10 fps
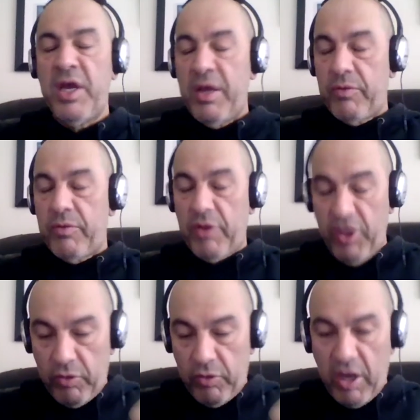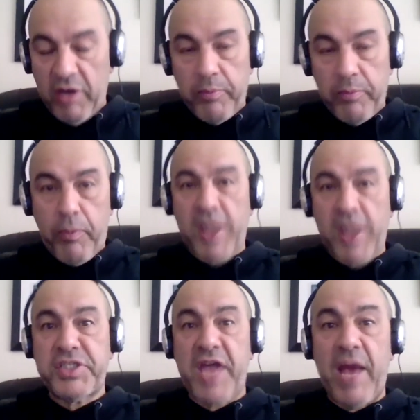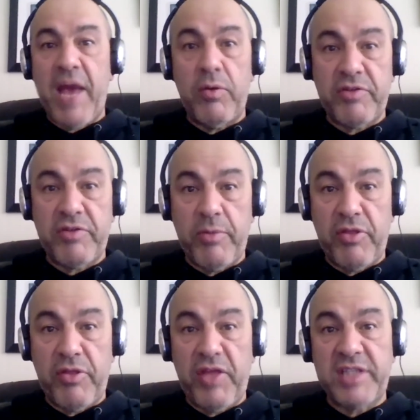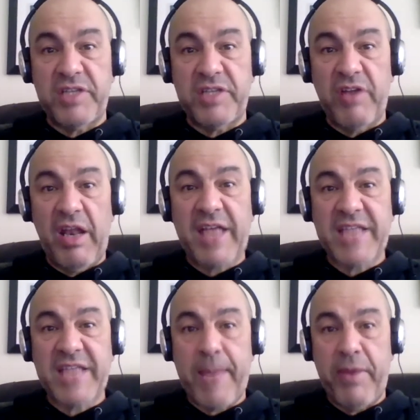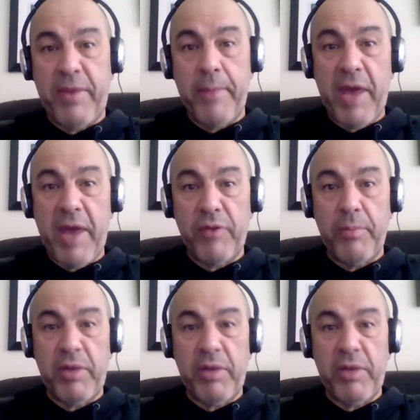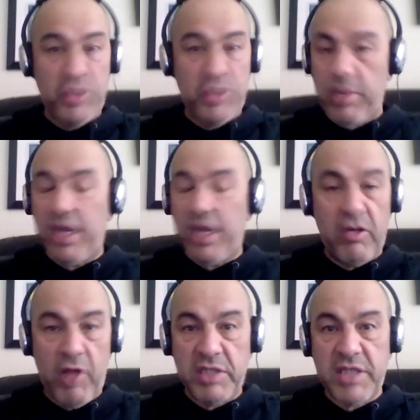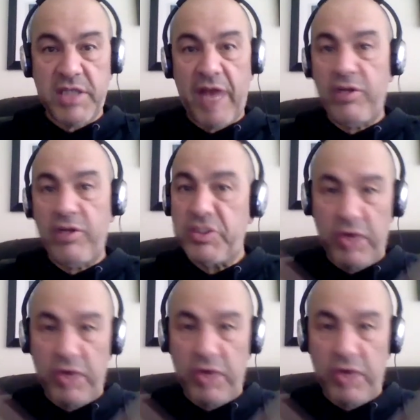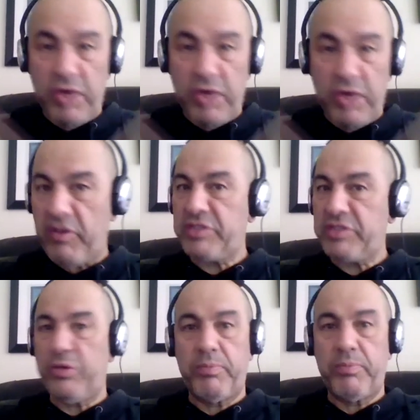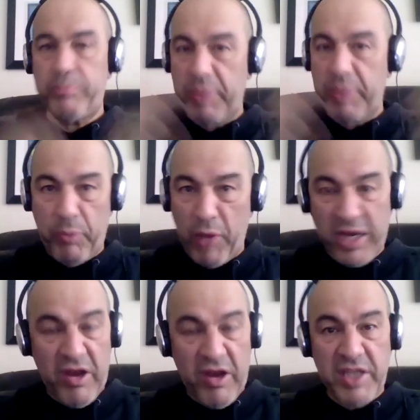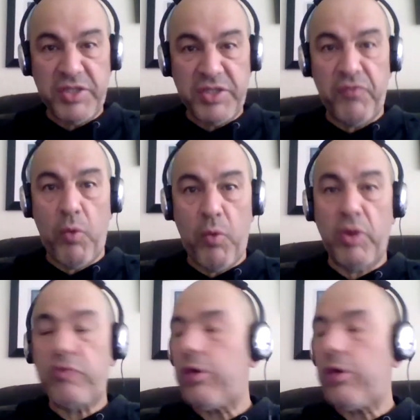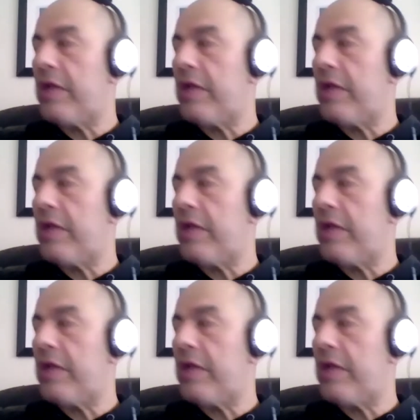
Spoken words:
that you kind of press down some of the things that are less happy about them because you're making great salaries or you're getting profits or people recognize you for what you're doing.